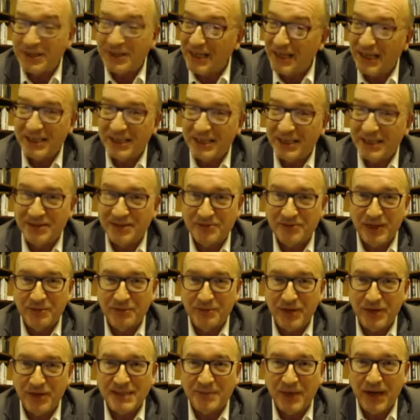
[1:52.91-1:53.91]
That's really what
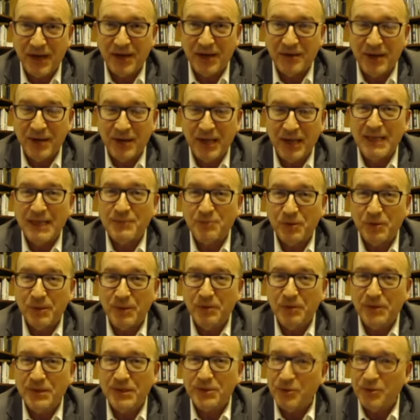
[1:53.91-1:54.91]
it's about, and that's
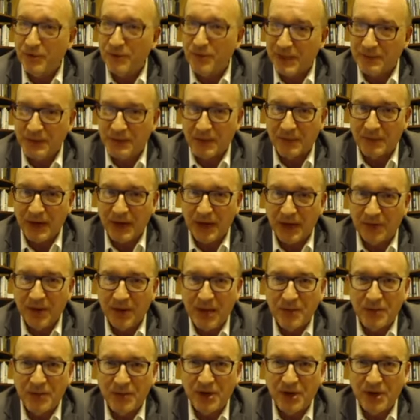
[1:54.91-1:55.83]
probably what it's always been about,